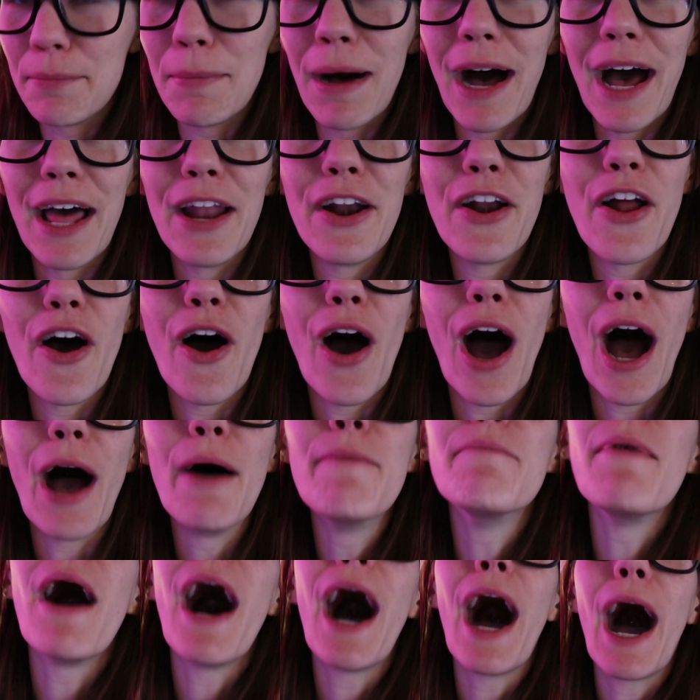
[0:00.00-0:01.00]
I don't
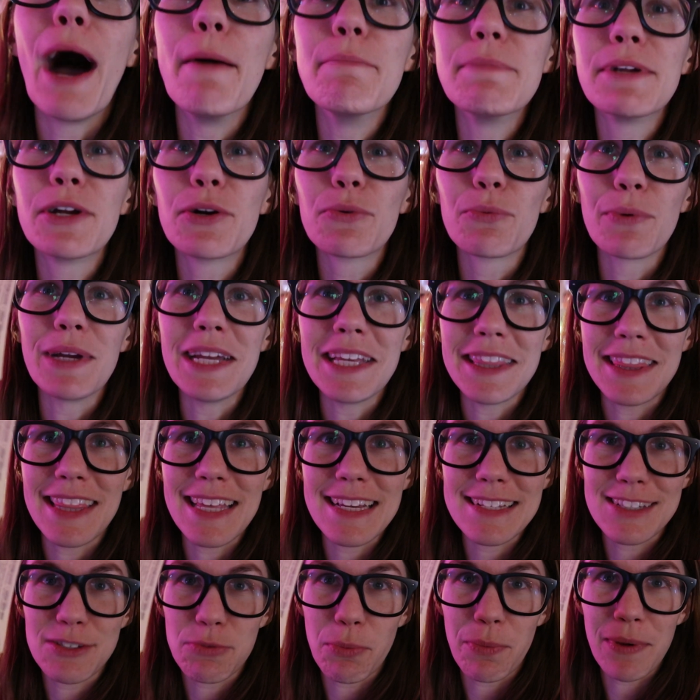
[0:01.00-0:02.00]
know. I'm gonna read
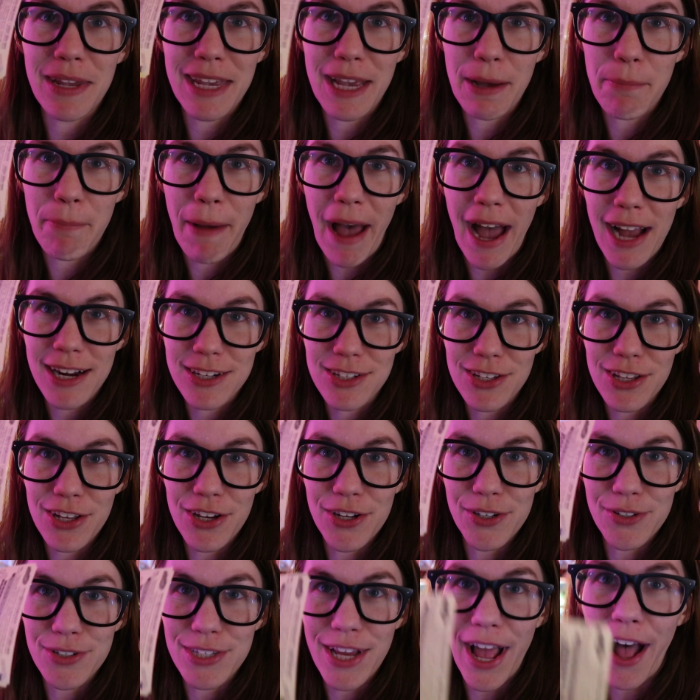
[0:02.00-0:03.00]
this when we get back to the
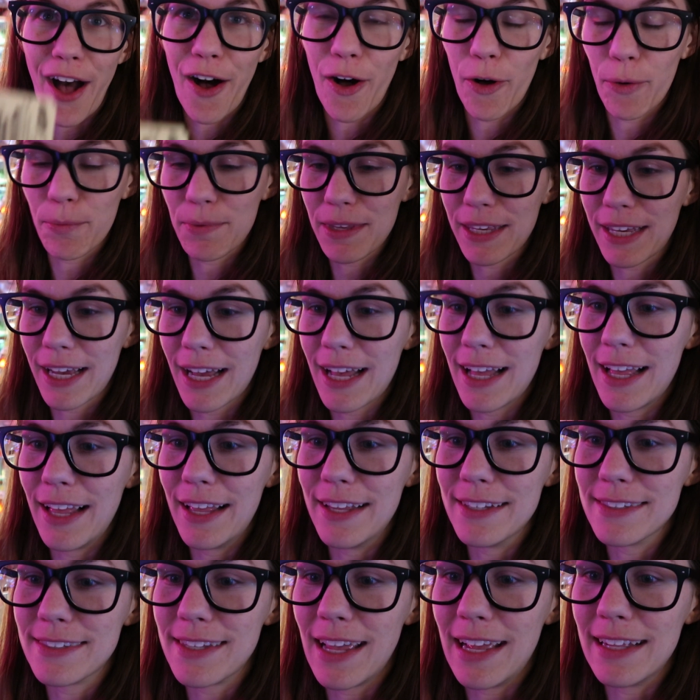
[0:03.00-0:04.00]
hotel because